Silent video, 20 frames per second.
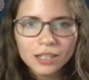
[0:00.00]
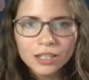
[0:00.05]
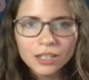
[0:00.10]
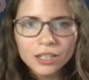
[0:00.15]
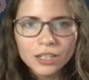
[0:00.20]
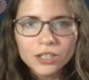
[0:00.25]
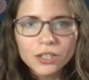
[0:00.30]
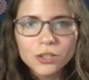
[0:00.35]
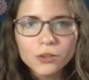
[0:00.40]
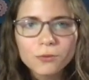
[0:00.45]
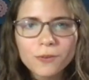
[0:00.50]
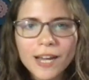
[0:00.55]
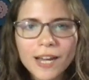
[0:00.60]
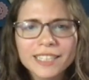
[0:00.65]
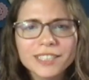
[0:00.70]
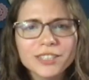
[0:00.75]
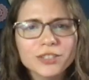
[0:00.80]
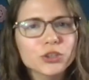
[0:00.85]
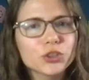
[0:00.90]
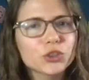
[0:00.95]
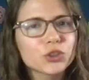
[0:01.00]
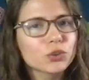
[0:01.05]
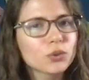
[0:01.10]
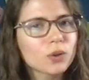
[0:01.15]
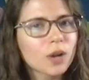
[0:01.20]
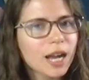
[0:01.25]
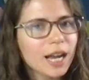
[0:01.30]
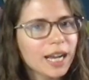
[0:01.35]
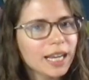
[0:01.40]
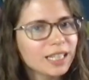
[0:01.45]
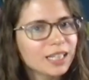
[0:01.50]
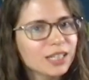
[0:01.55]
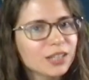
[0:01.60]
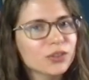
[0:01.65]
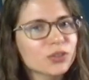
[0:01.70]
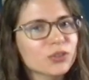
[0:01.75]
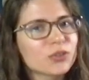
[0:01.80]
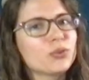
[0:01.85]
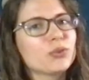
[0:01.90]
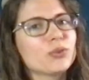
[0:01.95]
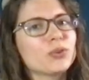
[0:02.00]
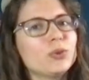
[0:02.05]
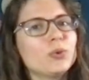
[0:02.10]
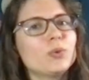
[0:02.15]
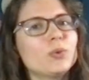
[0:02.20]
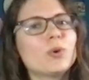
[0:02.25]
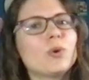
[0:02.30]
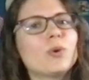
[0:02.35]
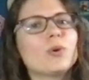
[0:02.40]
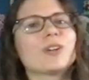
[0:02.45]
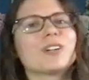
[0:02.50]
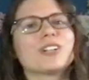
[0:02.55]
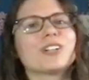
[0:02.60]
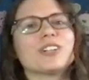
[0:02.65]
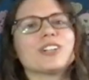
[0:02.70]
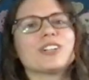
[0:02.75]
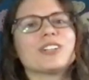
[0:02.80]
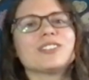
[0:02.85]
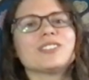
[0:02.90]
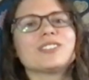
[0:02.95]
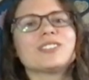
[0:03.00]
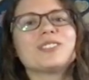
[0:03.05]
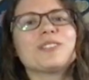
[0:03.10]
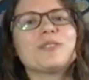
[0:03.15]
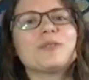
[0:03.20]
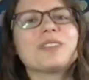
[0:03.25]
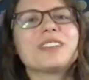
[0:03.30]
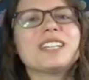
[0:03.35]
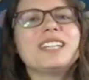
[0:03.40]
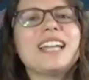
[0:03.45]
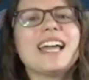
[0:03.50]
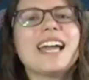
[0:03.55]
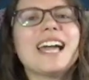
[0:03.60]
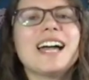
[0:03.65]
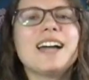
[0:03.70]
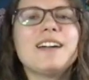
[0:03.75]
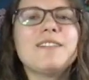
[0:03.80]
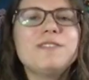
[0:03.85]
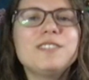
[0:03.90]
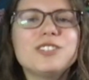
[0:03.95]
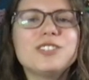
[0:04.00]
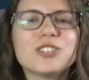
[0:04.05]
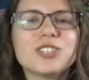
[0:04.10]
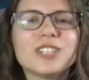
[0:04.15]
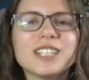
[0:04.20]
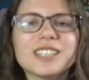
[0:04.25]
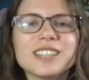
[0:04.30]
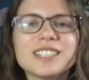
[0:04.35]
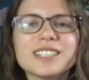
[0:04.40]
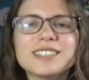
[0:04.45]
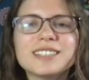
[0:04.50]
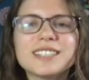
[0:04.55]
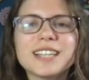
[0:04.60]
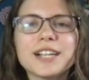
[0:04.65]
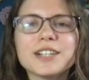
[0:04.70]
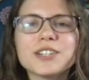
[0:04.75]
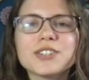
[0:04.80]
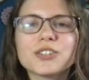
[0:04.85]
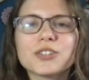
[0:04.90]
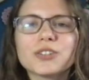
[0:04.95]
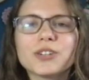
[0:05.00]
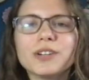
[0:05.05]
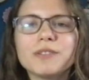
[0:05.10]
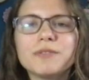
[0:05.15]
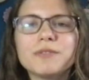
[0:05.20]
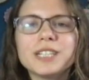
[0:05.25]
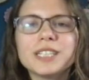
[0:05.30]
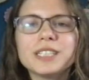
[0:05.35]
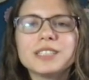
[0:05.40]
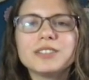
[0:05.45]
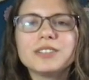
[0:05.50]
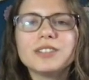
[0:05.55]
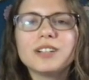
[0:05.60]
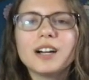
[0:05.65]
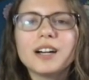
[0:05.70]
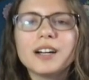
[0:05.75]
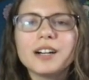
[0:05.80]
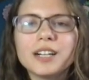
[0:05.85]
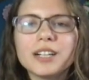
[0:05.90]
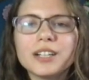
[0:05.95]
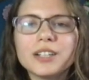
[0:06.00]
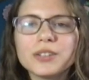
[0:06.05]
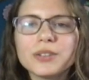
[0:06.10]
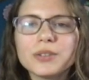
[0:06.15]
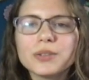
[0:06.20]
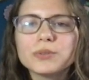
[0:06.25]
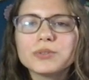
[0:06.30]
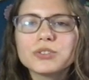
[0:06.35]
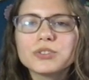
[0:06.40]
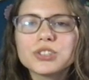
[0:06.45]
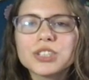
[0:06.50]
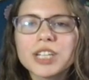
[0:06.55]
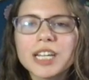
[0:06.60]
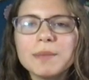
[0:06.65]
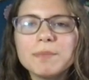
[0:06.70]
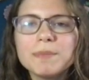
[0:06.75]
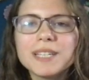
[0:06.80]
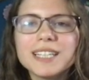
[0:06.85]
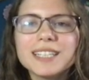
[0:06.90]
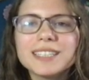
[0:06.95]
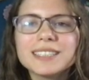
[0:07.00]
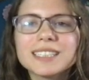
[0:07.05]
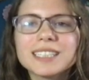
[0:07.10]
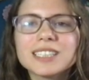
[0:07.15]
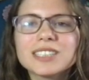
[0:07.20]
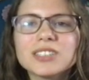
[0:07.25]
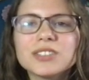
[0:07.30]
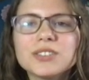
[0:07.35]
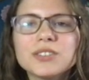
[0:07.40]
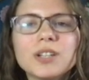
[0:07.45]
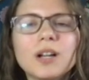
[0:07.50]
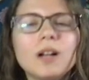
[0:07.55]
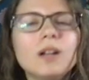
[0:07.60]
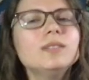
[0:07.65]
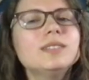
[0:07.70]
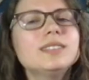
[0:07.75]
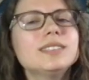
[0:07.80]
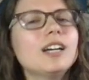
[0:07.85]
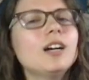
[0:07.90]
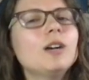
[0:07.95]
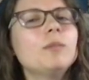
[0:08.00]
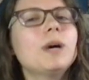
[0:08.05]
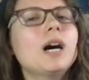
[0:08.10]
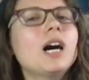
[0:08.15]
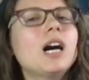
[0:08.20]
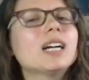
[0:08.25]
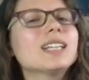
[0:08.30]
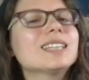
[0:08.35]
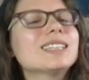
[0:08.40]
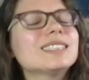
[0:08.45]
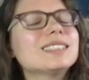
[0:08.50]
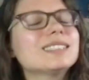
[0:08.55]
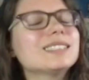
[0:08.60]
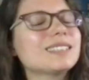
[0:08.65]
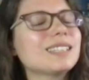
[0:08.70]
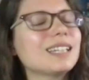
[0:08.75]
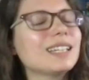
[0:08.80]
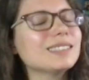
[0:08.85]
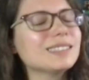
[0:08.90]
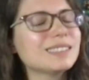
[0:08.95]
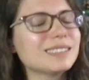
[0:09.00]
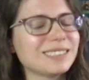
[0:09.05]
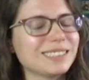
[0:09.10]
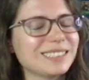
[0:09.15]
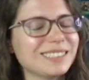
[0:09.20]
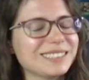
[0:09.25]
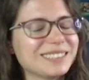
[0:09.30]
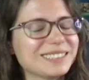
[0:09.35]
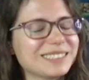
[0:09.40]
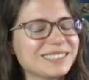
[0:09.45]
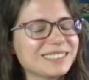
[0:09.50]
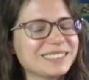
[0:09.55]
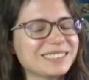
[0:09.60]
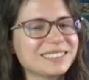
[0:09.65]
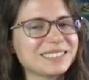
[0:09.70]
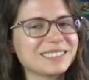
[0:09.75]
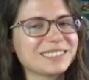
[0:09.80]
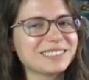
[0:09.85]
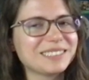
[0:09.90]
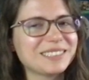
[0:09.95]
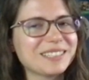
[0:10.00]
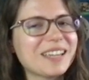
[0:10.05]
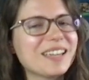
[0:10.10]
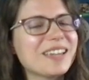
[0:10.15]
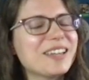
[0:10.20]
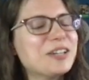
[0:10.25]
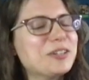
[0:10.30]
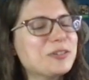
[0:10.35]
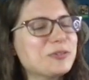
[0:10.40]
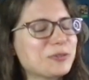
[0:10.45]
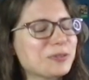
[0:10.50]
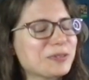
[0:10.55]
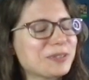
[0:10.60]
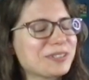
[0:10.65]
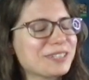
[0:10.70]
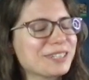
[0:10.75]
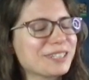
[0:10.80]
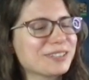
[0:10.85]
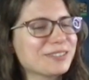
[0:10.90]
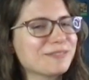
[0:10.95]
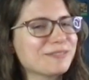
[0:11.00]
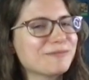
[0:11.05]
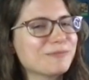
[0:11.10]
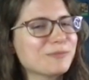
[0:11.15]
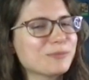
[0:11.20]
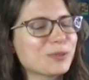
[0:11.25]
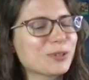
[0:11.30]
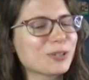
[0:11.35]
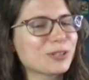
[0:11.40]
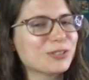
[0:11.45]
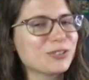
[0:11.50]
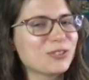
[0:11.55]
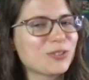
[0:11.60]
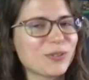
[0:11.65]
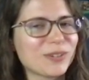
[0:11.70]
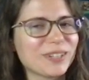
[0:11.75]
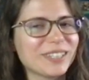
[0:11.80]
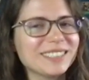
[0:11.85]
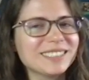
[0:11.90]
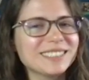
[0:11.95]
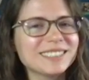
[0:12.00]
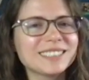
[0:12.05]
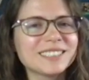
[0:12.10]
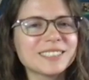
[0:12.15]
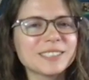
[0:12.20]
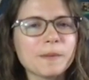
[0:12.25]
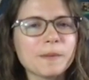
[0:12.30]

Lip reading: You find a shrine in the crew quarters with an effigy in the center of it, whose shape is an assault upon the senses. Interesting word choice.